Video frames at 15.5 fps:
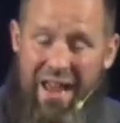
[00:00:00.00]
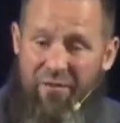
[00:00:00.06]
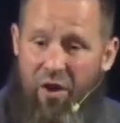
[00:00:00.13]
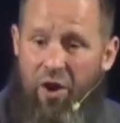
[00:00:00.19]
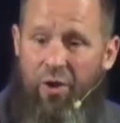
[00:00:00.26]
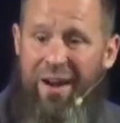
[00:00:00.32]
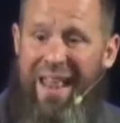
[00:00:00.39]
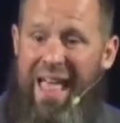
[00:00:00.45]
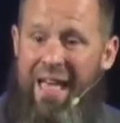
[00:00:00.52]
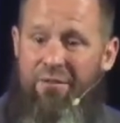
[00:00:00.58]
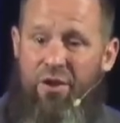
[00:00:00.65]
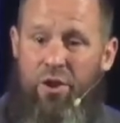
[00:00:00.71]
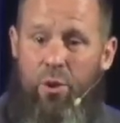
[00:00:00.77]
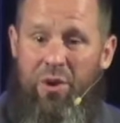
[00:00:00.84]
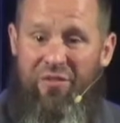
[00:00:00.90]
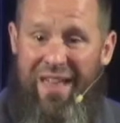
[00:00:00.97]
gave her
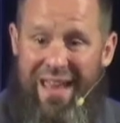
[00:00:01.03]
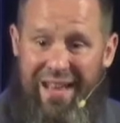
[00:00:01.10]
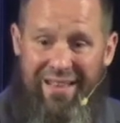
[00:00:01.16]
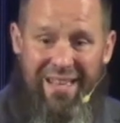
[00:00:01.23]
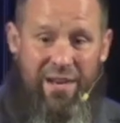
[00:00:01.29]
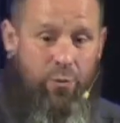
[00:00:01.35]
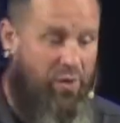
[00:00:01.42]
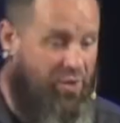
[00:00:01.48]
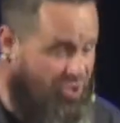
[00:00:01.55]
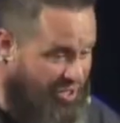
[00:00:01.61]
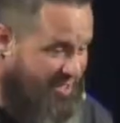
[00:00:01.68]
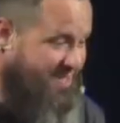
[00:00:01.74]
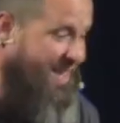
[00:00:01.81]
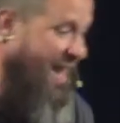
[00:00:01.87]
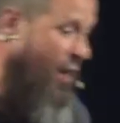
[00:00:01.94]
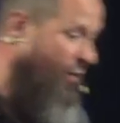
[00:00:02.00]
an avenue of healing
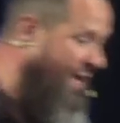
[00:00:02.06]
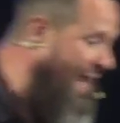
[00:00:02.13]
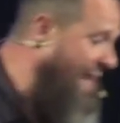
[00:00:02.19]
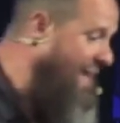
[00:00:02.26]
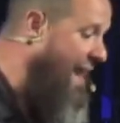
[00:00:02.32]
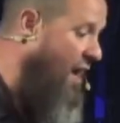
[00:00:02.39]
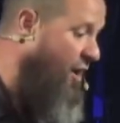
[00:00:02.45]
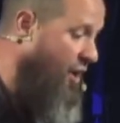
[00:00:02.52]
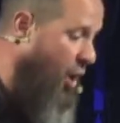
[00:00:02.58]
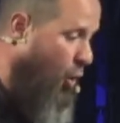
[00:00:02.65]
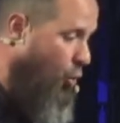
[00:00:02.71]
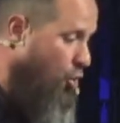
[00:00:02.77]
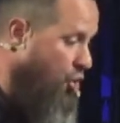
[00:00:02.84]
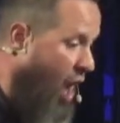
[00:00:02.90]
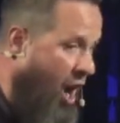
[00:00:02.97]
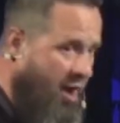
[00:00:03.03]
would just say, okay,
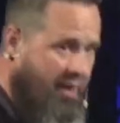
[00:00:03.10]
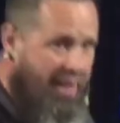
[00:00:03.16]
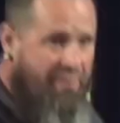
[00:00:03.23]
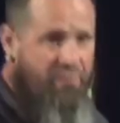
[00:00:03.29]
now go